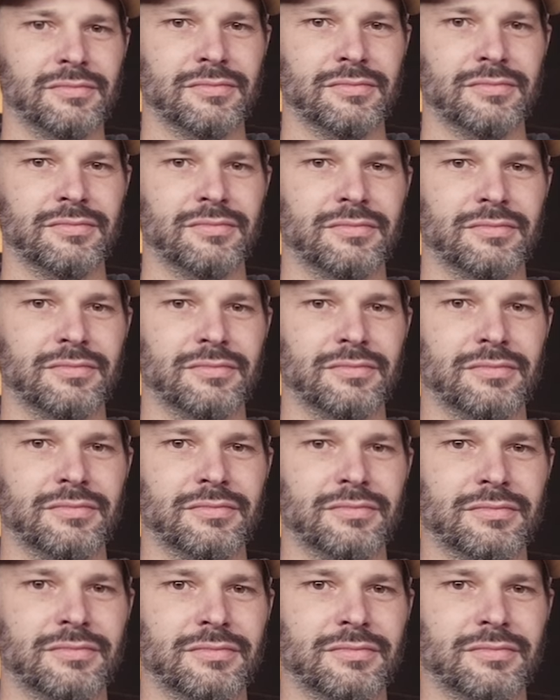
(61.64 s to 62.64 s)

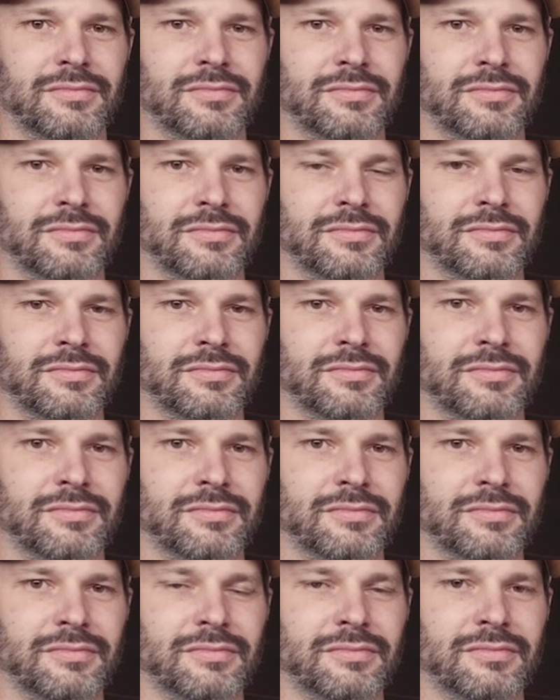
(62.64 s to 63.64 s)

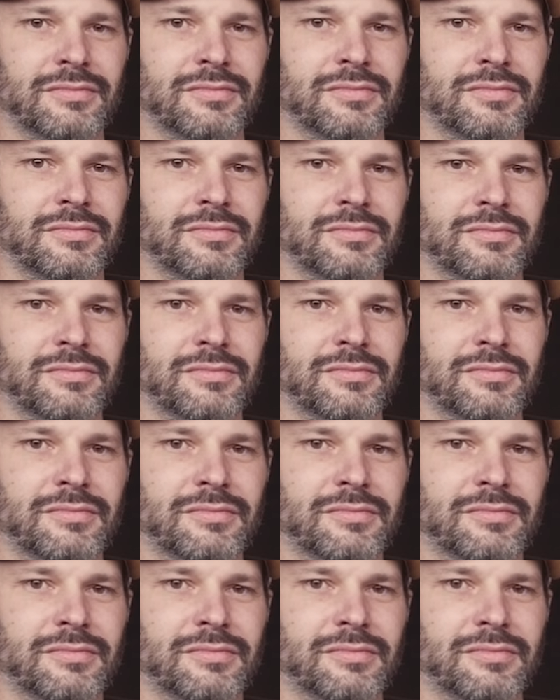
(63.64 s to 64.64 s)

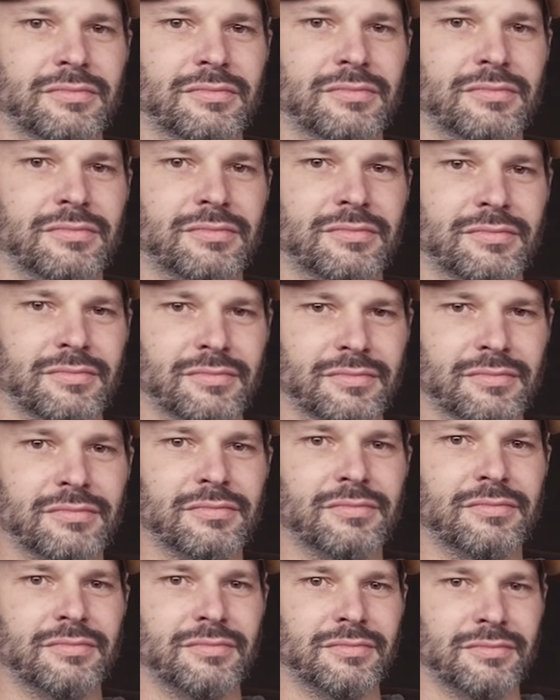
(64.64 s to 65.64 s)

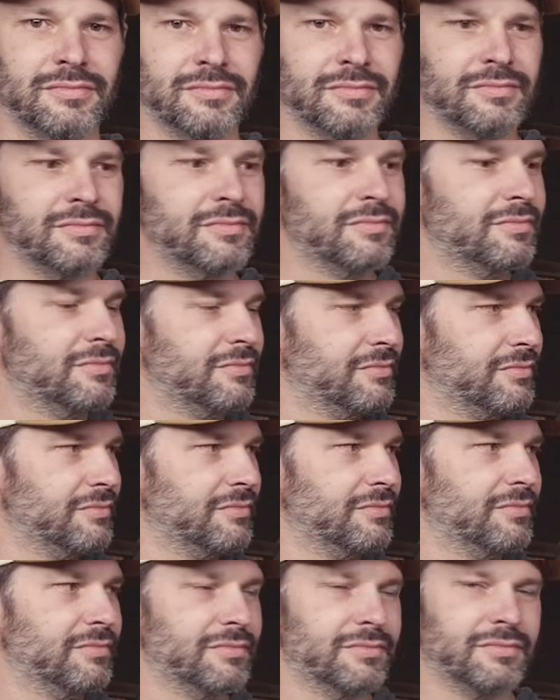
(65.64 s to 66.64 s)

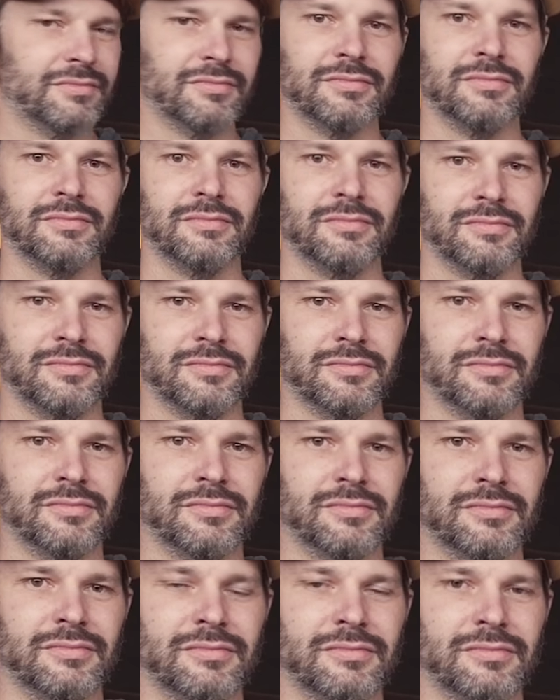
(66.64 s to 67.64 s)

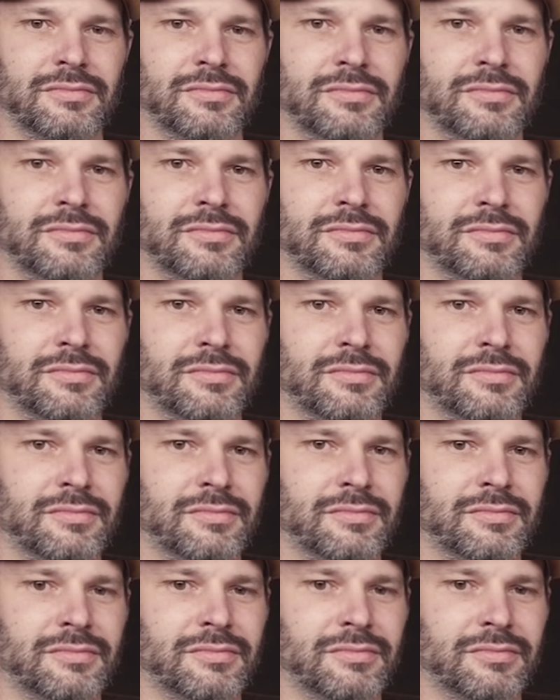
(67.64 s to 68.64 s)

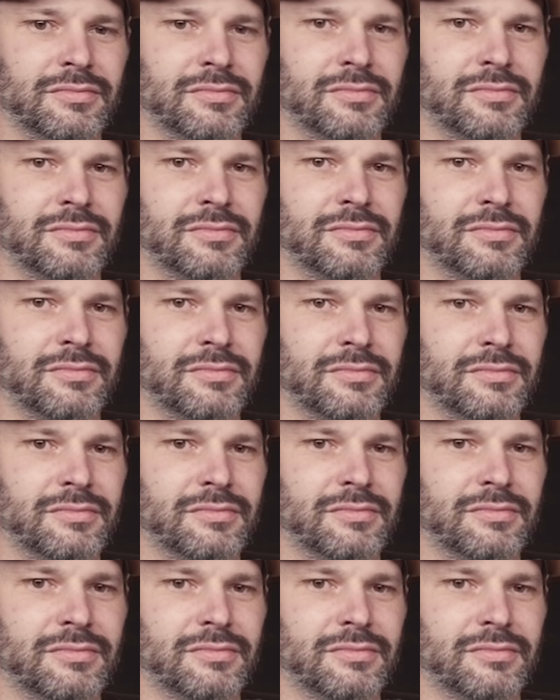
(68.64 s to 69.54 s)
This person isn't speaking.